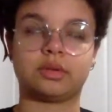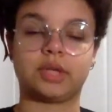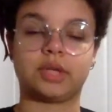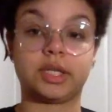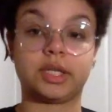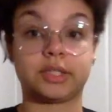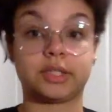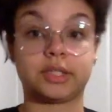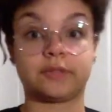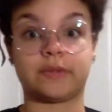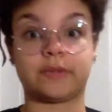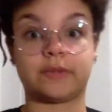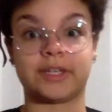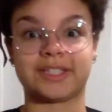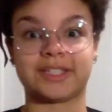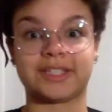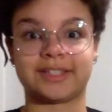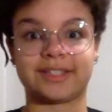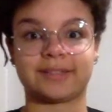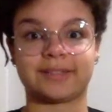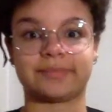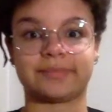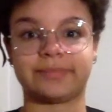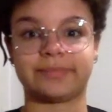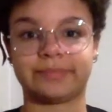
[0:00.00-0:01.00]

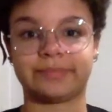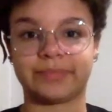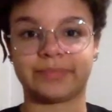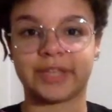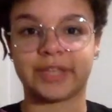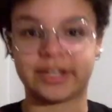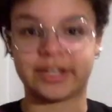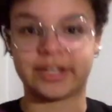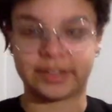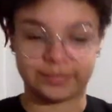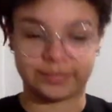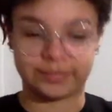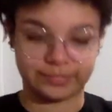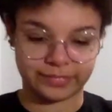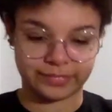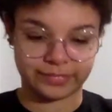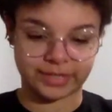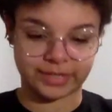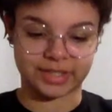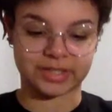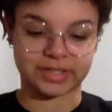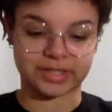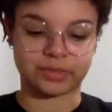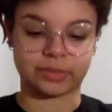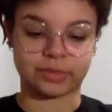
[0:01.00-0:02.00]
interfacing in it.
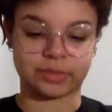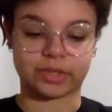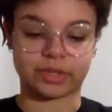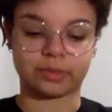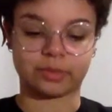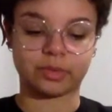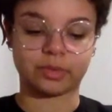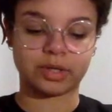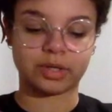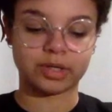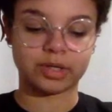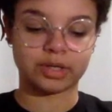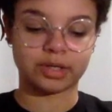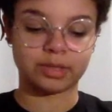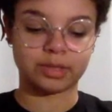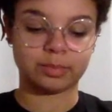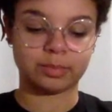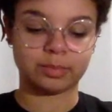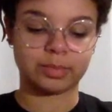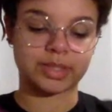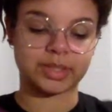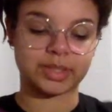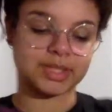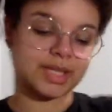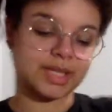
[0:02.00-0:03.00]
That's the word I wanted,
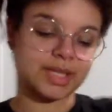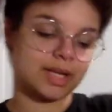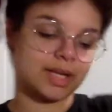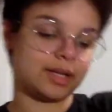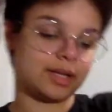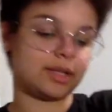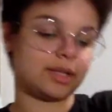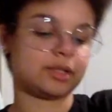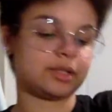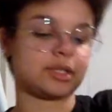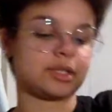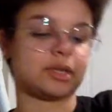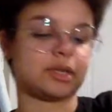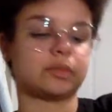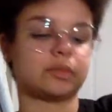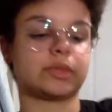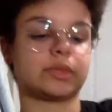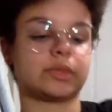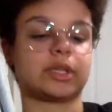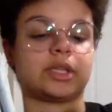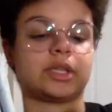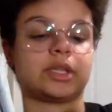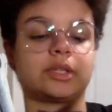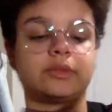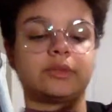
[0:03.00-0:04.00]
but it's kind of held on with
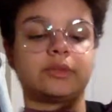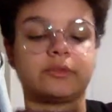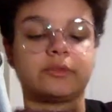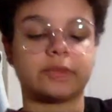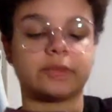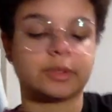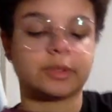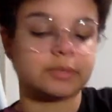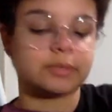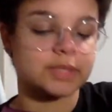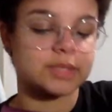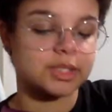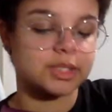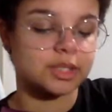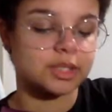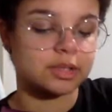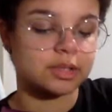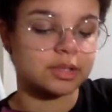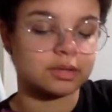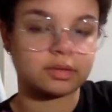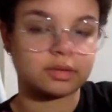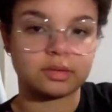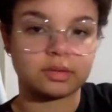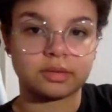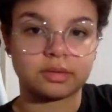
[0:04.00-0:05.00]
a little flimsy
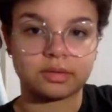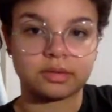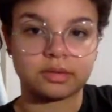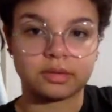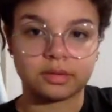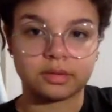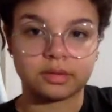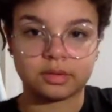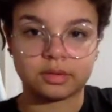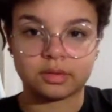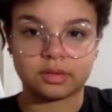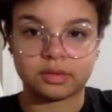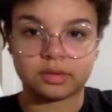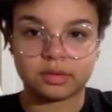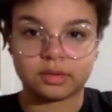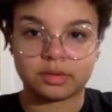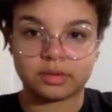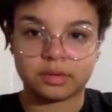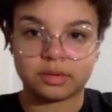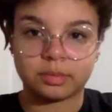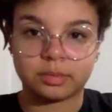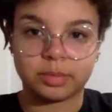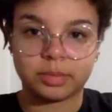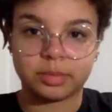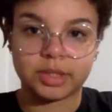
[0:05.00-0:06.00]

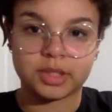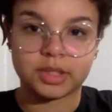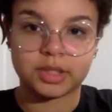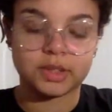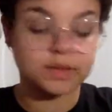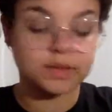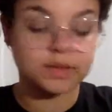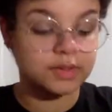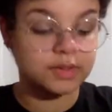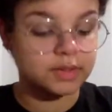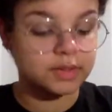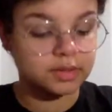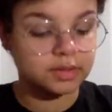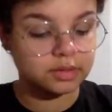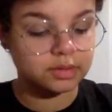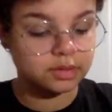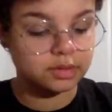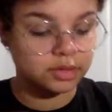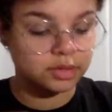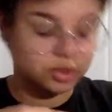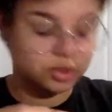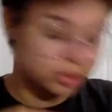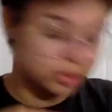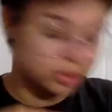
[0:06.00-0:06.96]
piece. So